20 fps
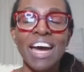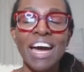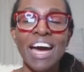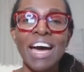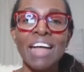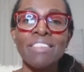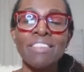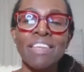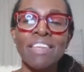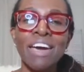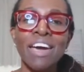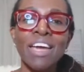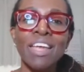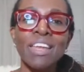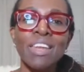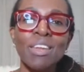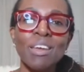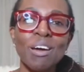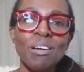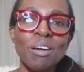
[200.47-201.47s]
And
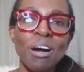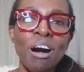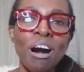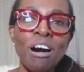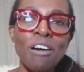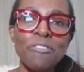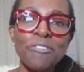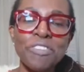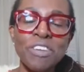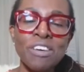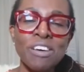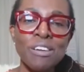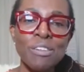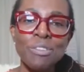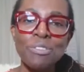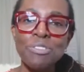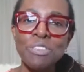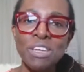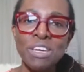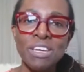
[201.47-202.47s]
then
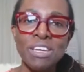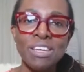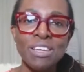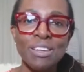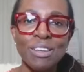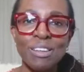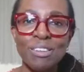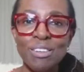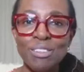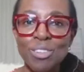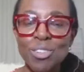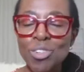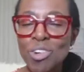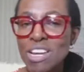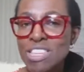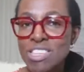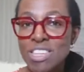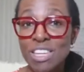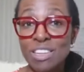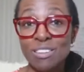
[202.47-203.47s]
after the
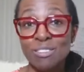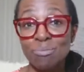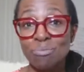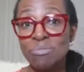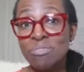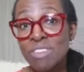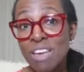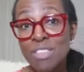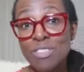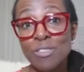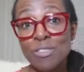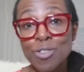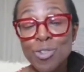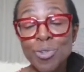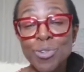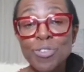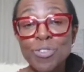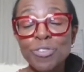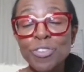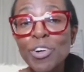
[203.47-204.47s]
tragic death of
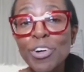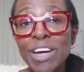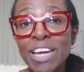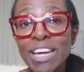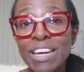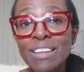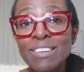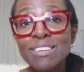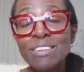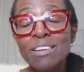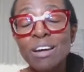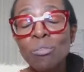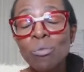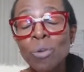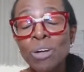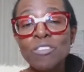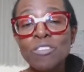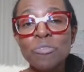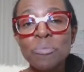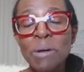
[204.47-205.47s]
George Floyd,
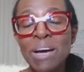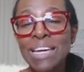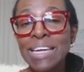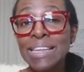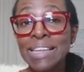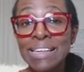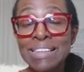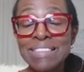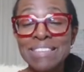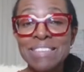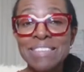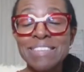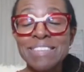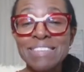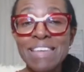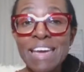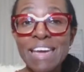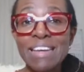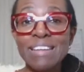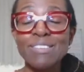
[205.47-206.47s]
one of my clients in the
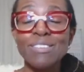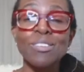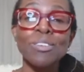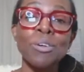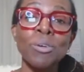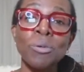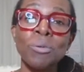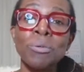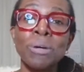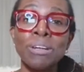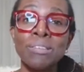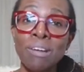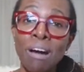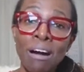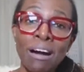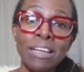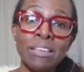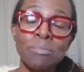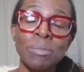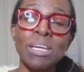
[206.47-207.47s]
States who had
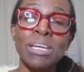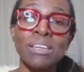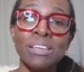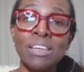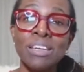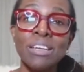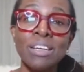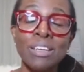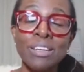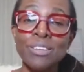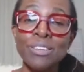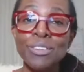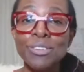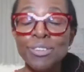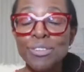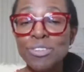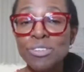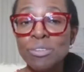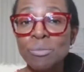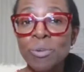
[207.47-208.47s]
hired me to
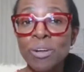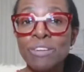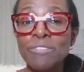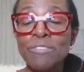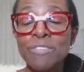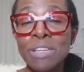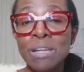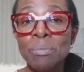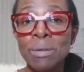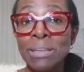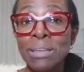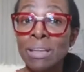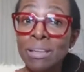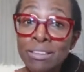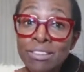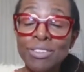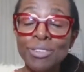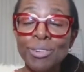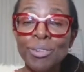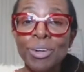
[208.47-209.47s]
do some work for them in
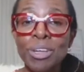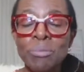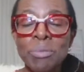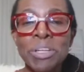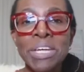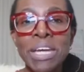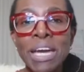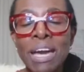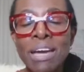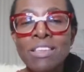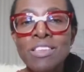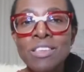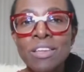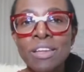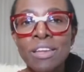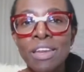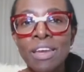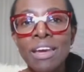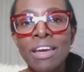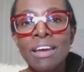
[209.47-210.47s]
London on
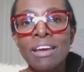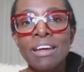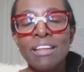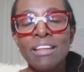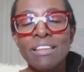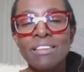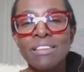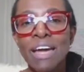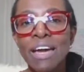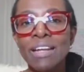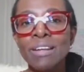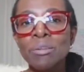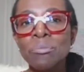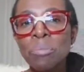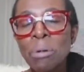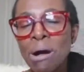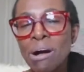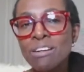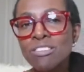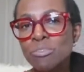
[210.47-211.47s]
communication, then
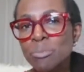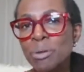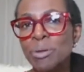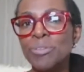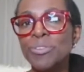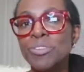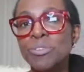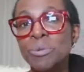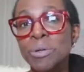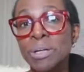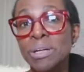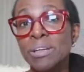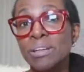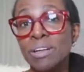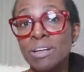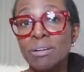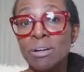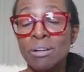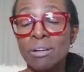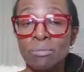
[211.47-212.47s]
passed me on to
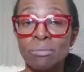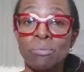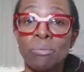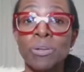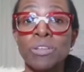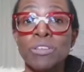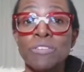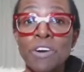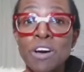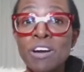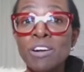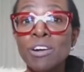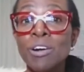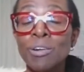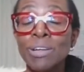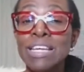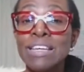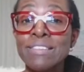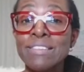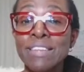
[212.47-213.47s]
one of her
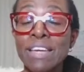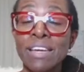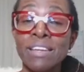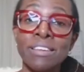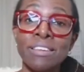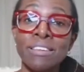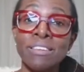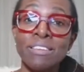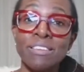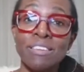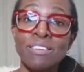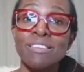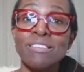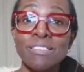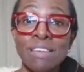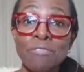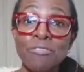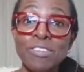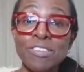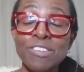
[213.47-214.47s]
colleagues in
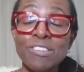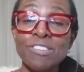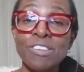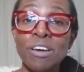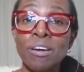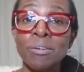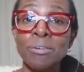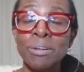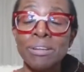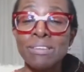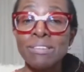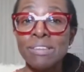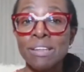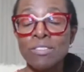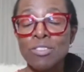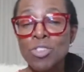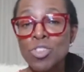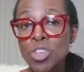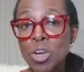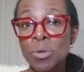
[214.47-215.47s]
San Francisco and
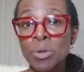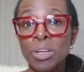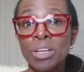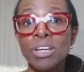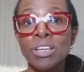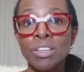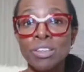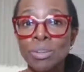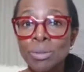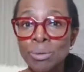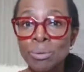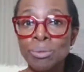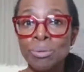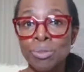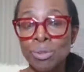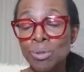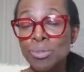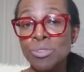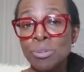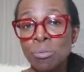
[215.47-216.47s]
said, Shola, can you
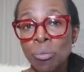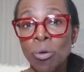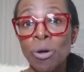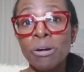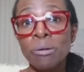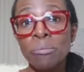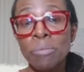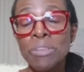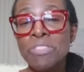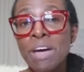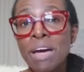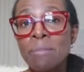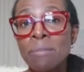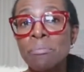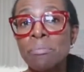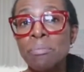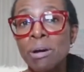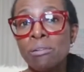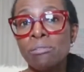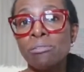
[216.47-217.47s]
do some work with
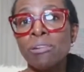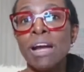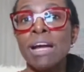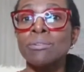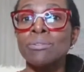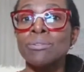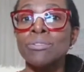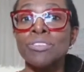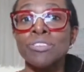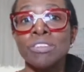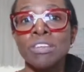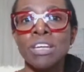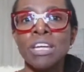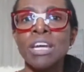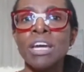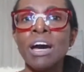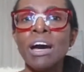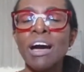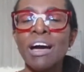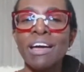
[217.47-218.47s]
them around
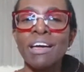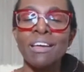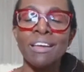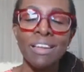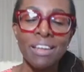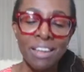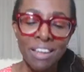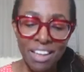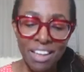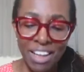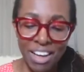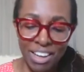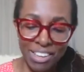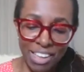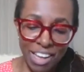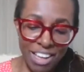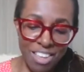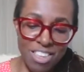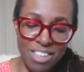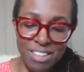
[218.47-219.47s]
DEI? And
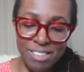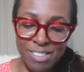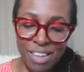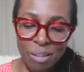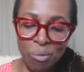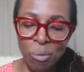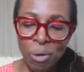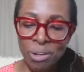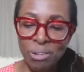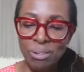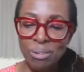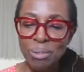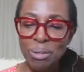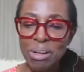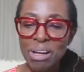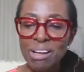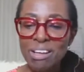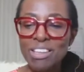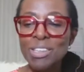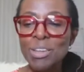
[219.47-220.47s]
I actually said, well,
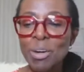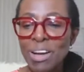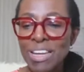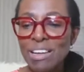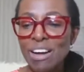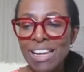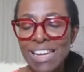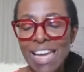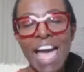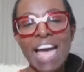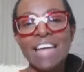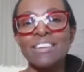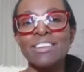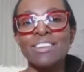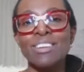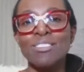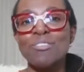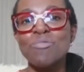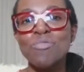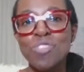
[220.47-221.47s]
I
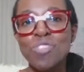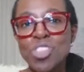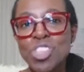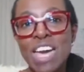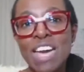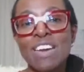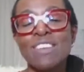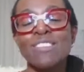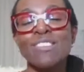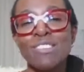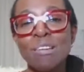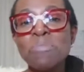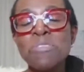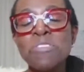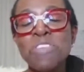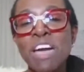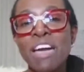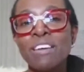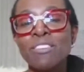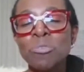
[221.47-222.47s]
can share some
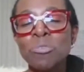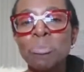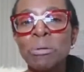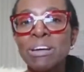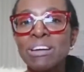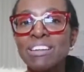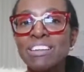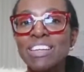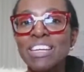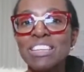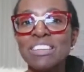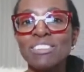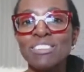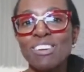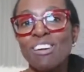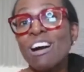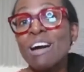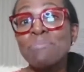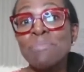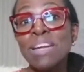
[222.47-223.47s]
things, but
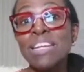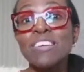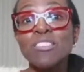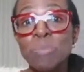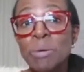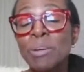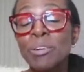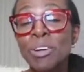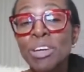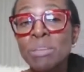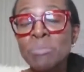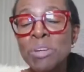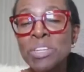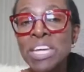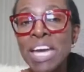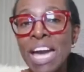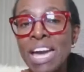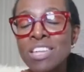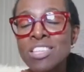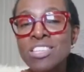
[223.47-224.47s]
I mainly speak on
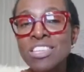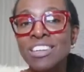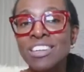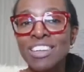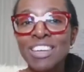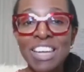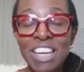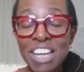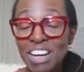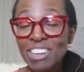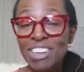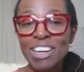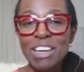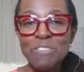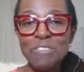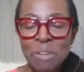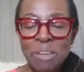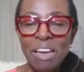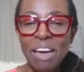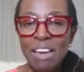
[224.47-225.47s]
communication. I
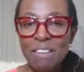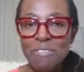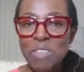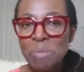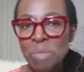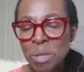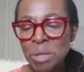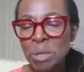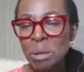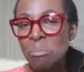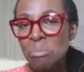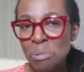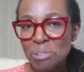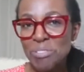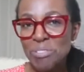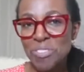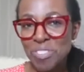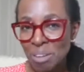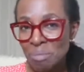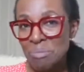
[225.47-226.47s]
even gave them the number
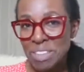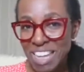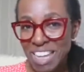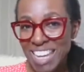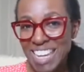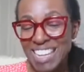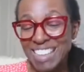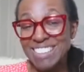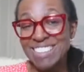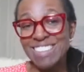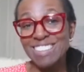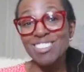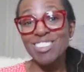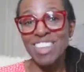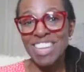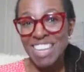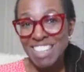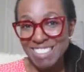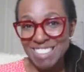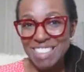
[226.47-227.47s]
of somebody. I said, look,
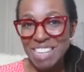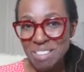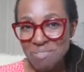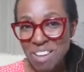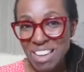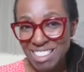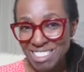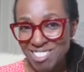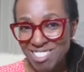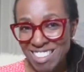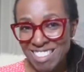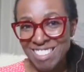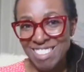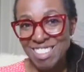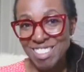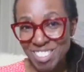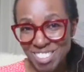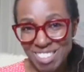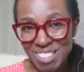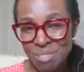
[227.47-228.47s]
here's an email address,
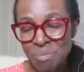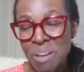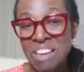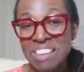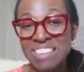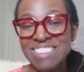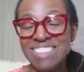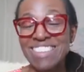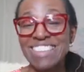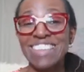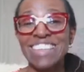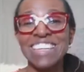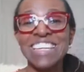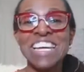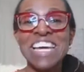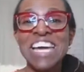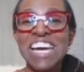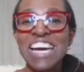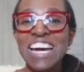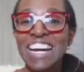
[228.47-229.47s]
use this person.
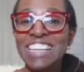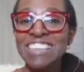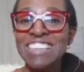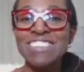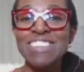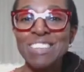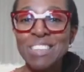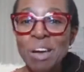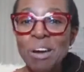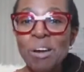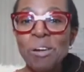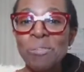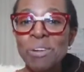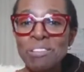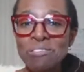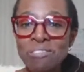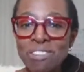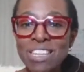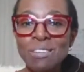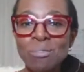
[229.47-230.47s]
And they said, no,
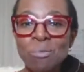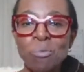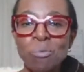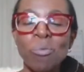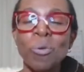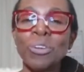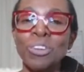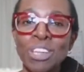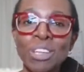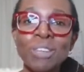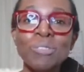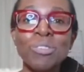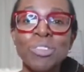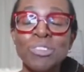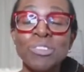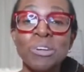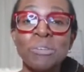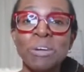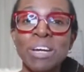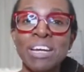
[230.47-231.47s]
we really want you to
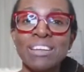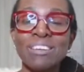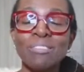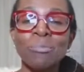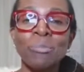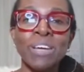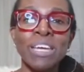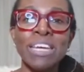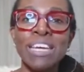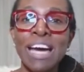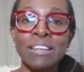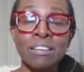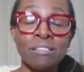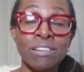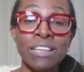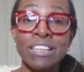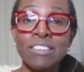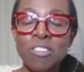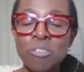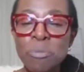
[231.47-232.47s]
do it. We had a
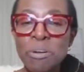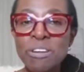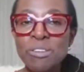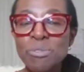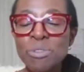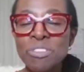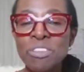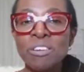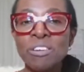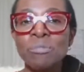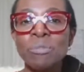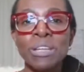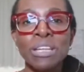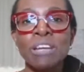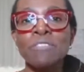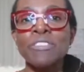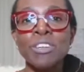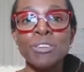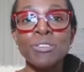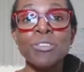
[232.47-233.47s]
great experience with you. We'd
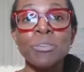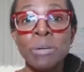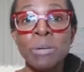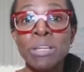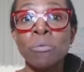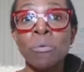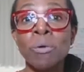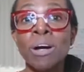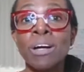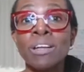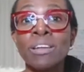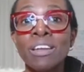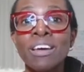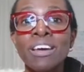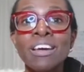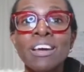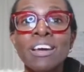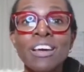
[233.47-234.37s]
love you to be the one.